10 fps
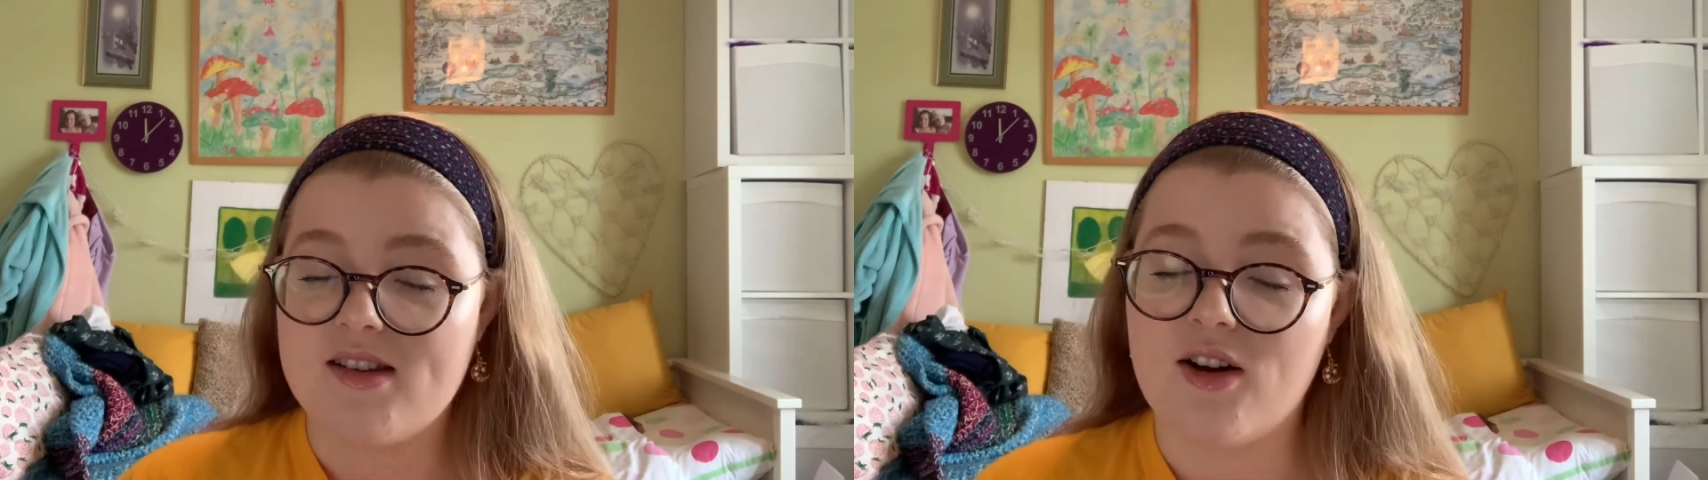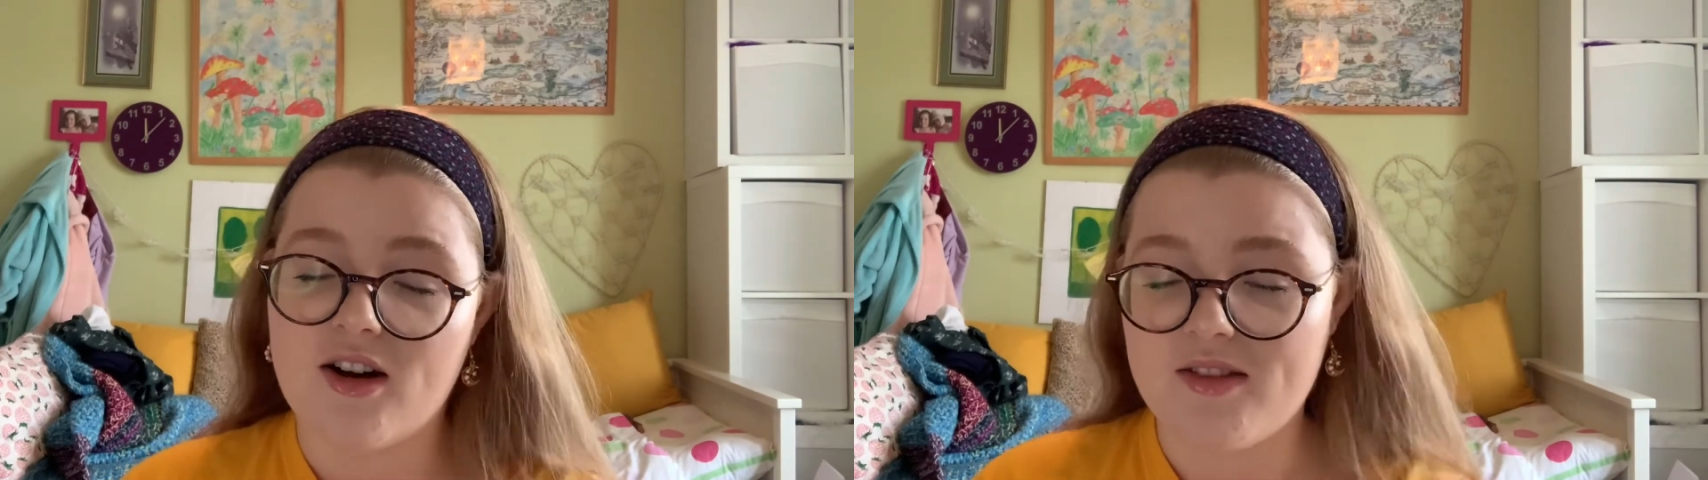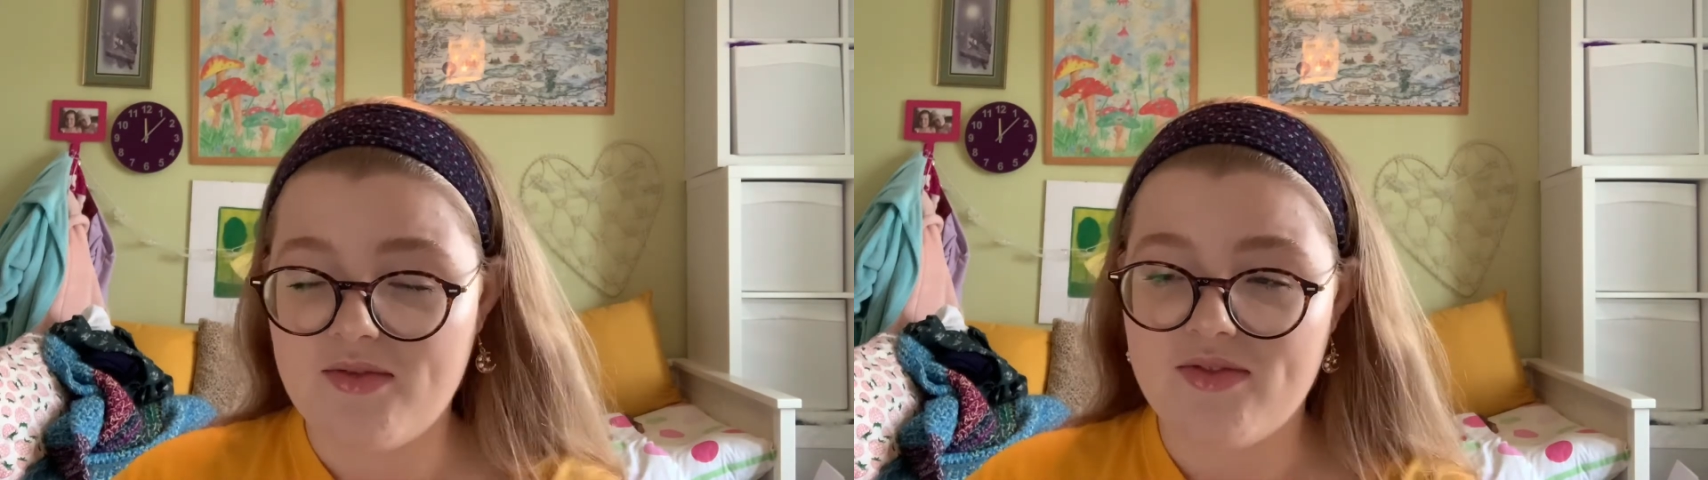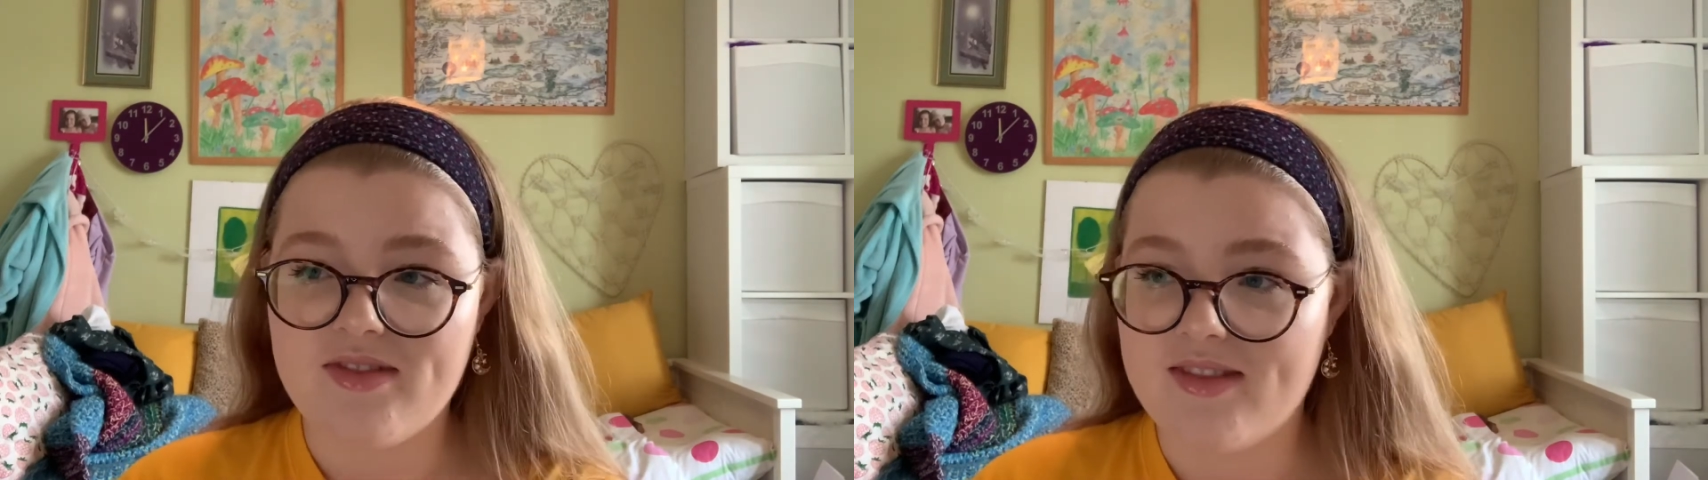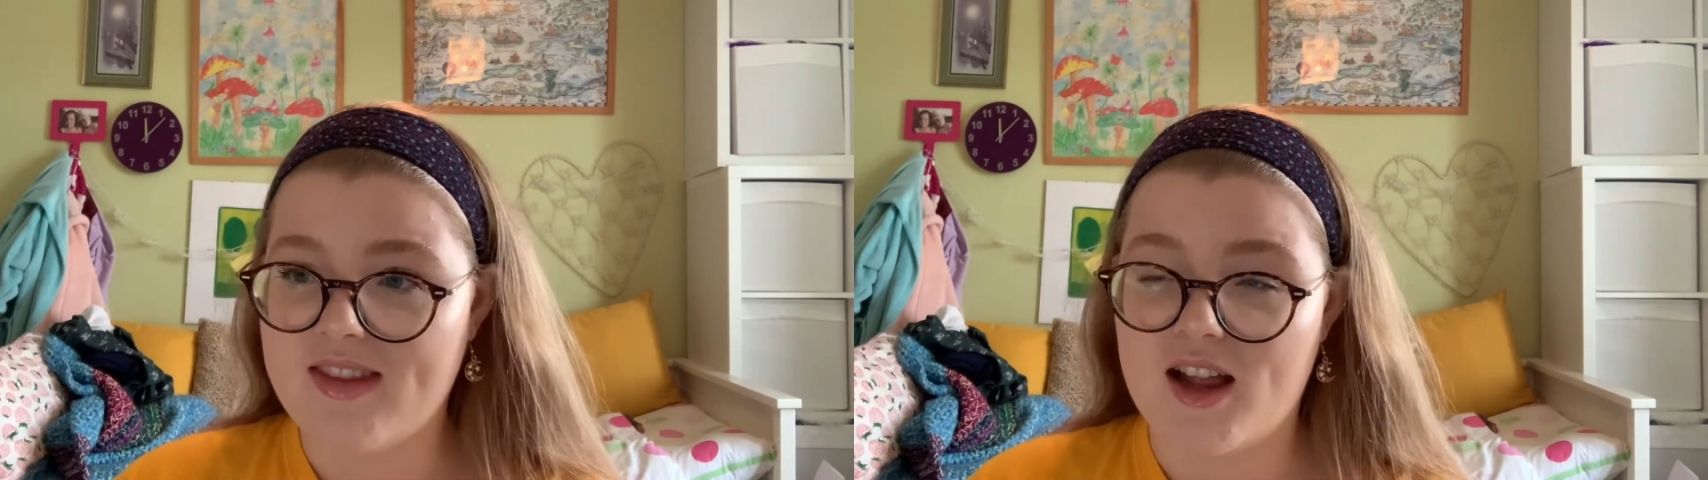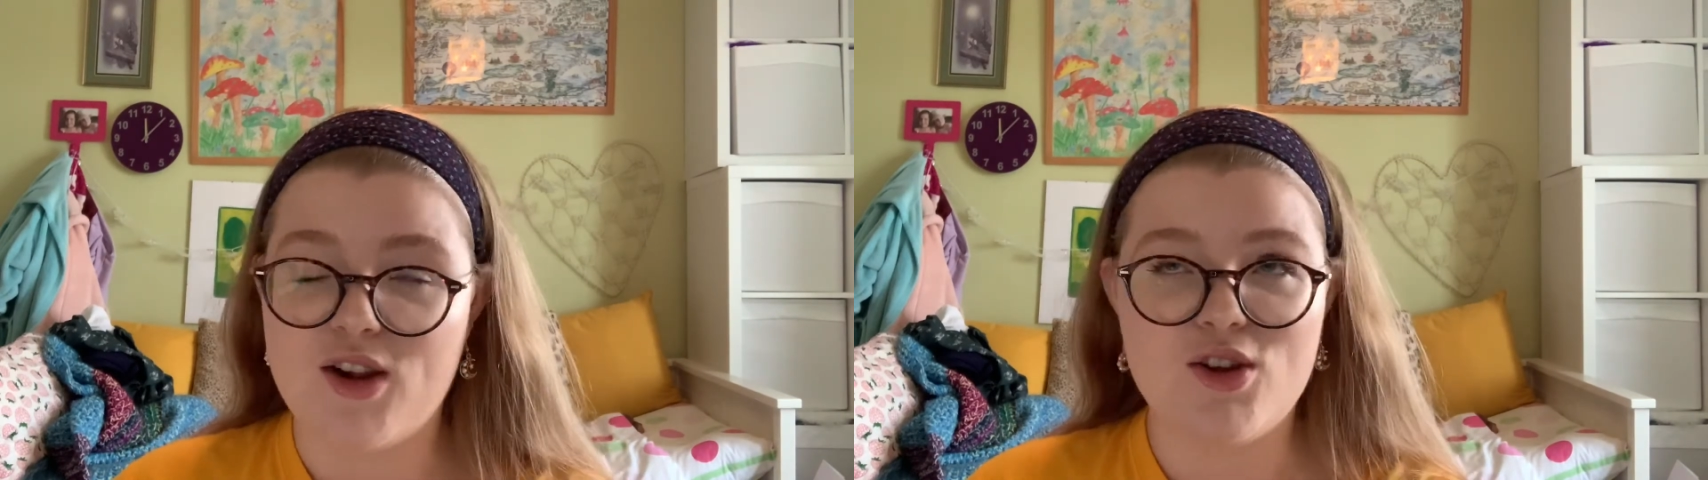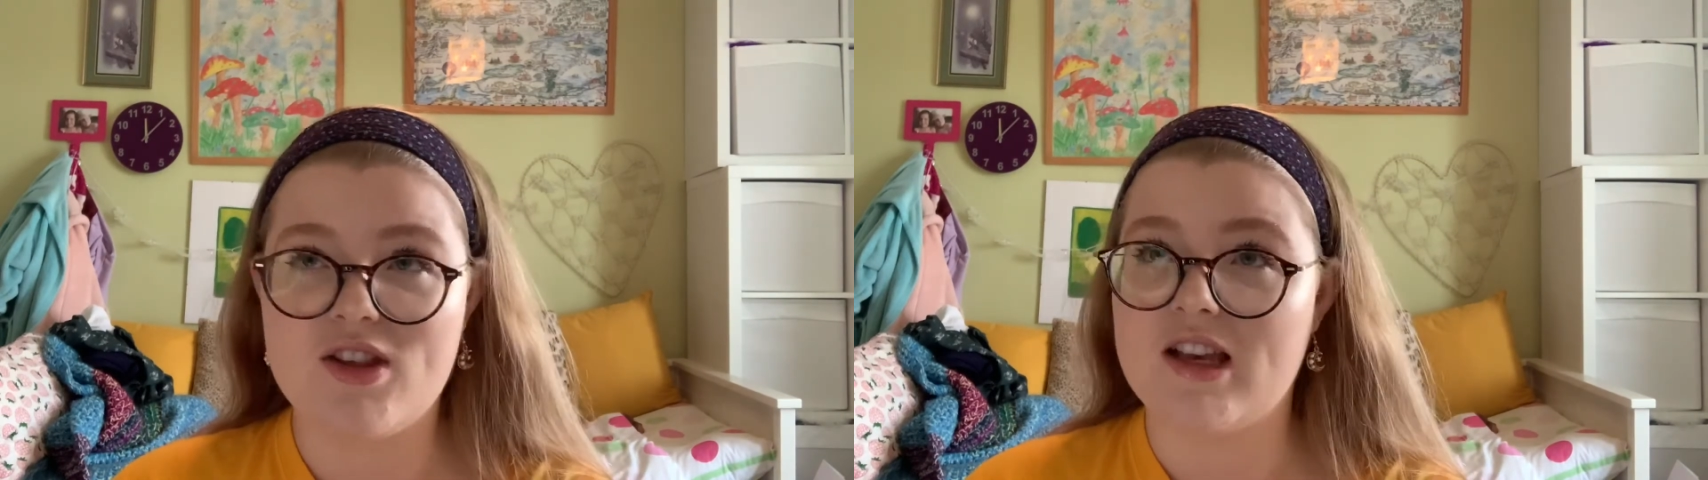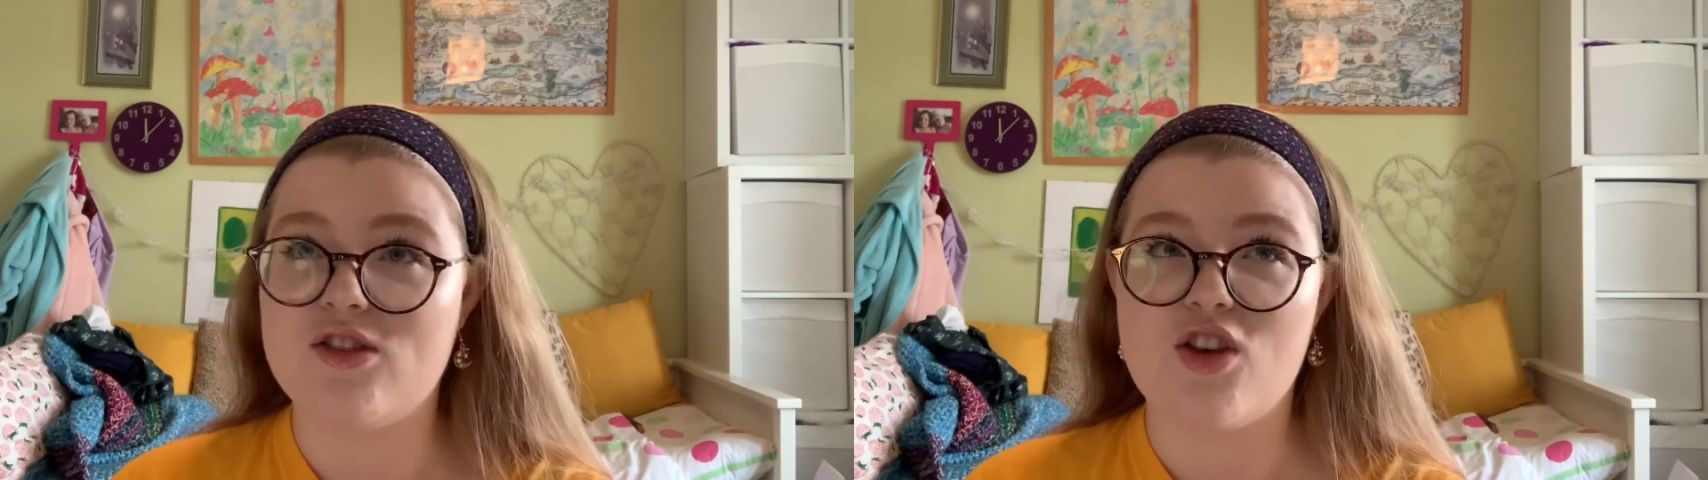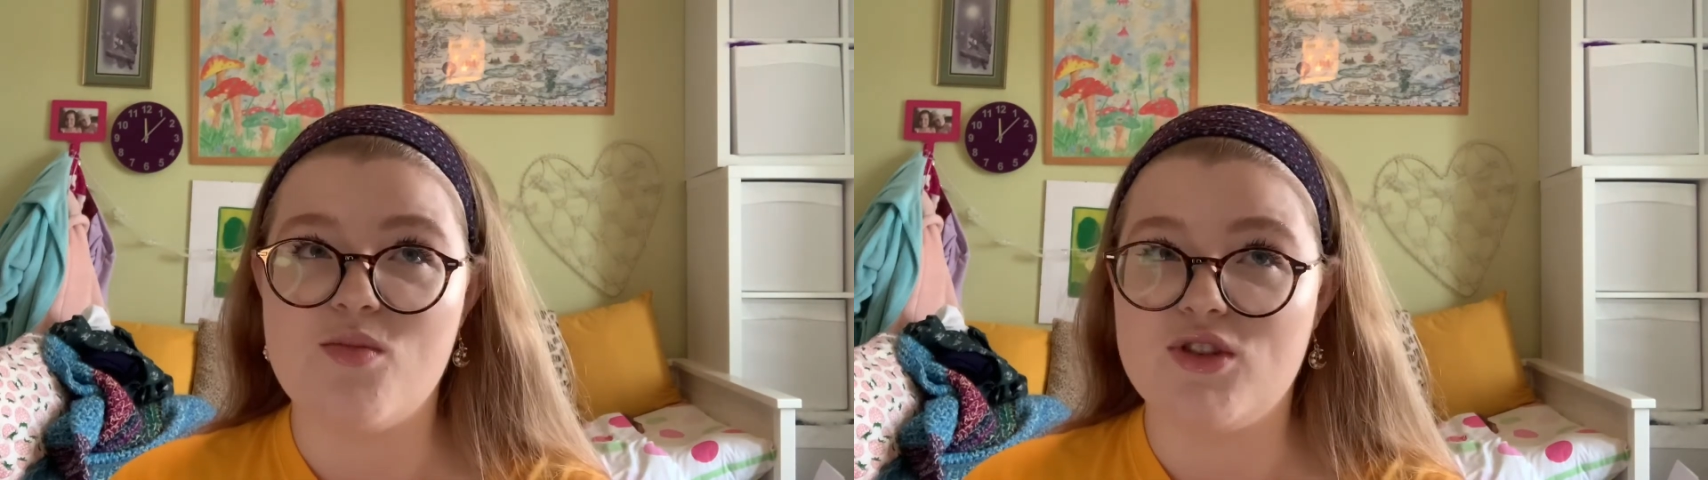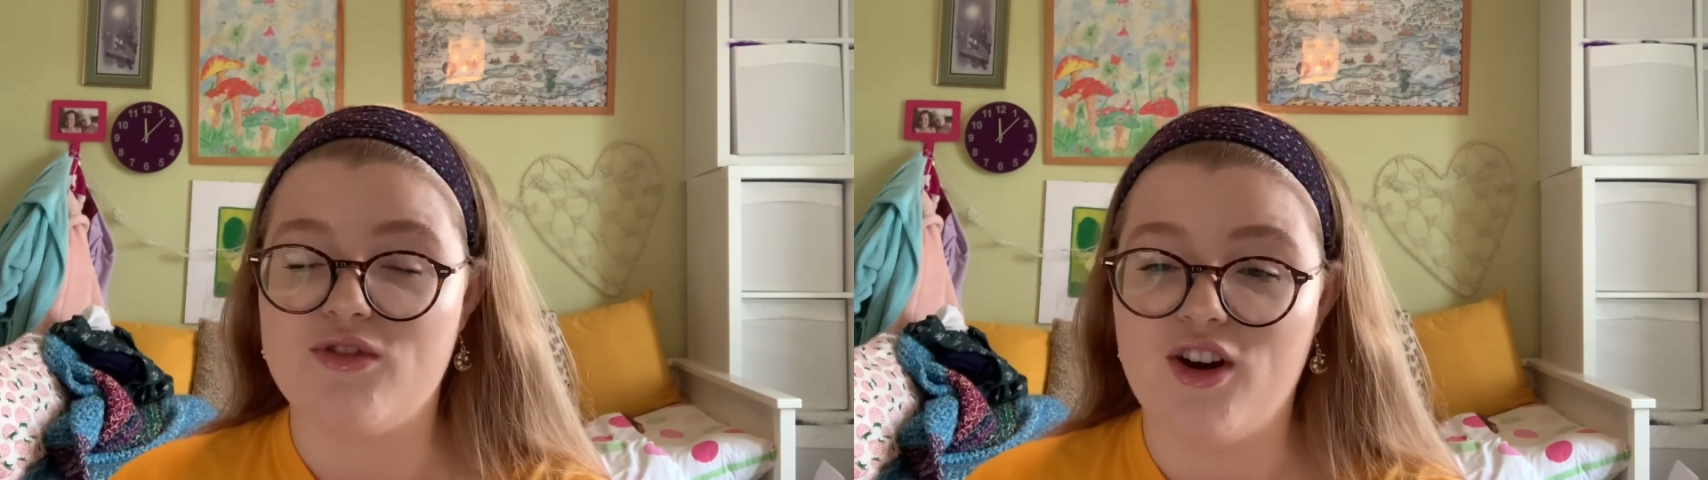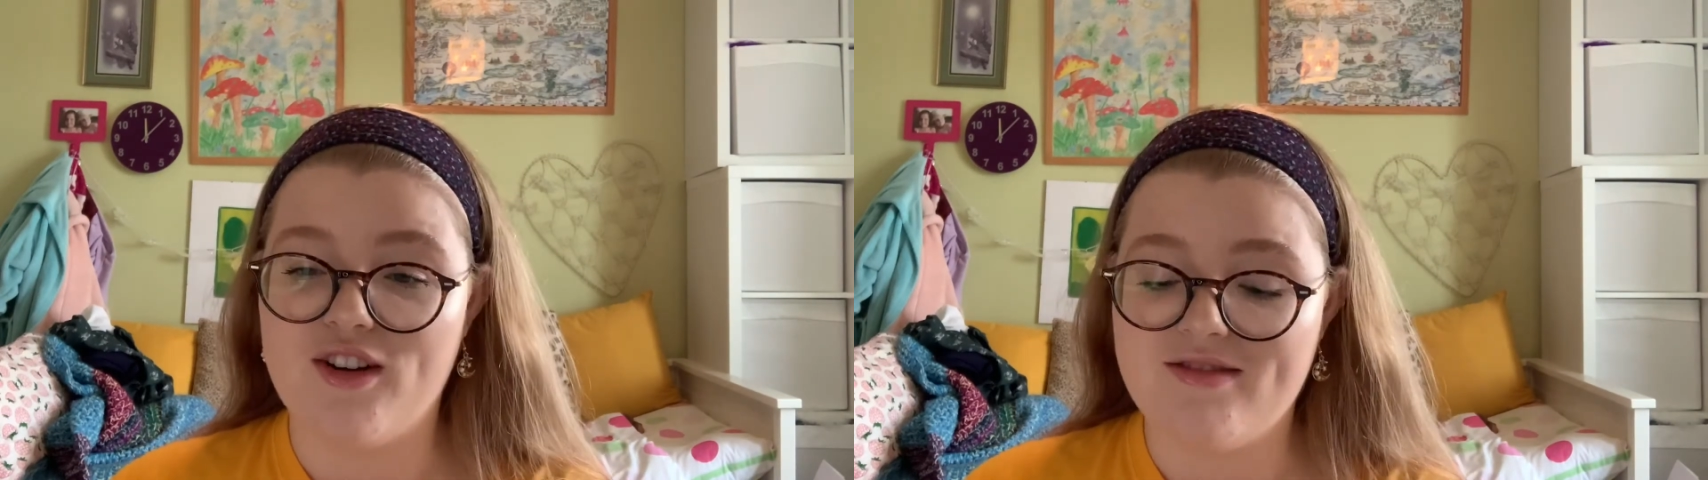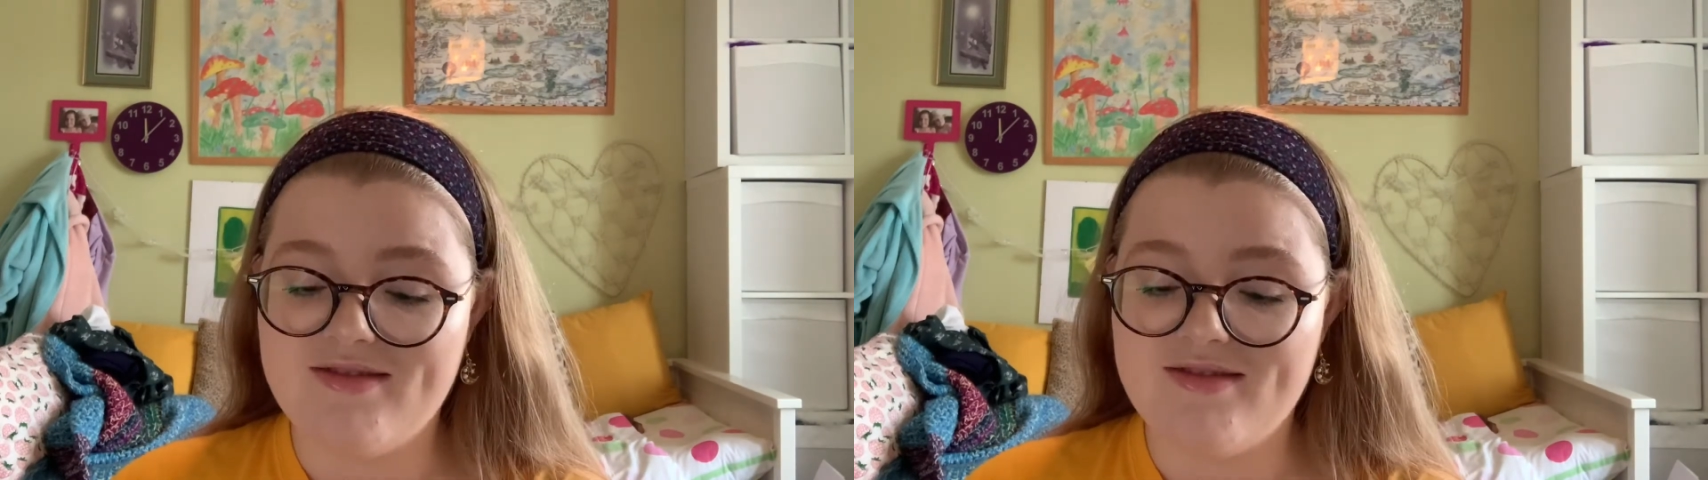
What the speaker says: Oh, it looks like so much fun.